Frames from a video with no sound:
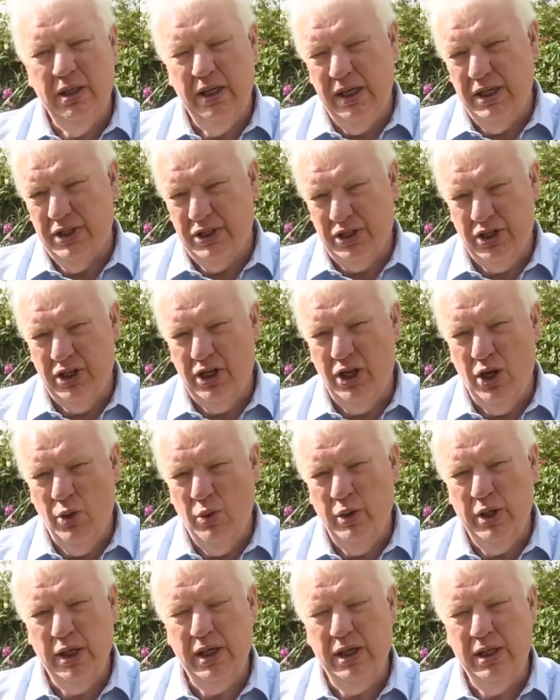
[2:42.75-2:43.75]
is
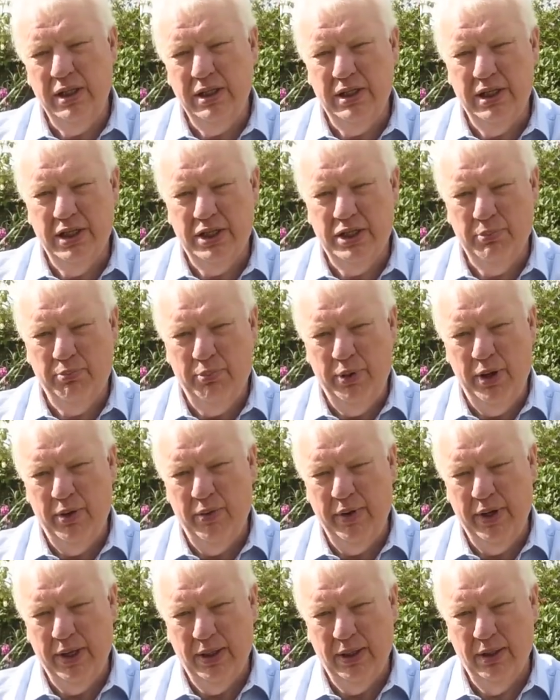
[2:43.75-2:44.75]
slowly
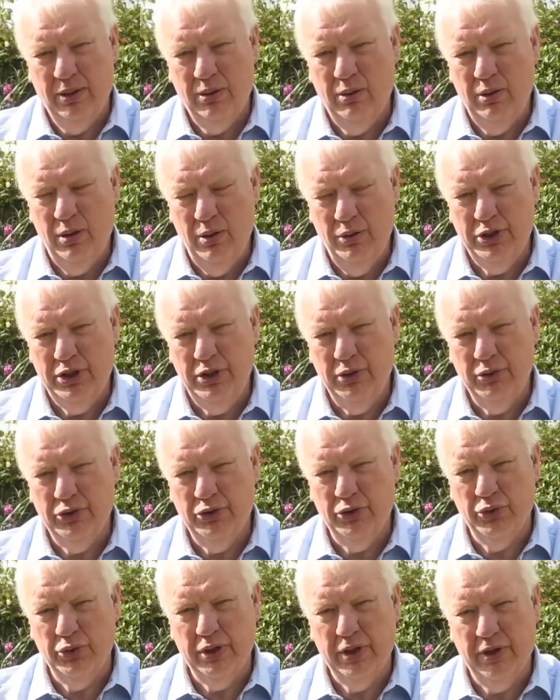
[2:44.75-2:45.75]
disappearing, although still
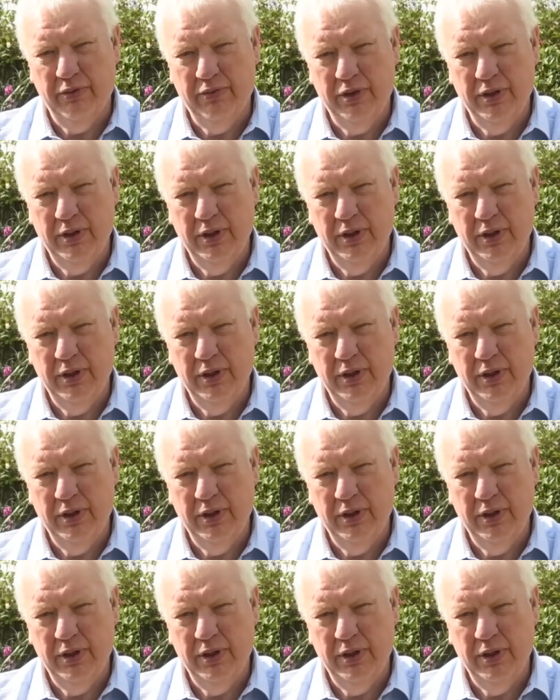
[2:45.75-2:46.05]
sort of.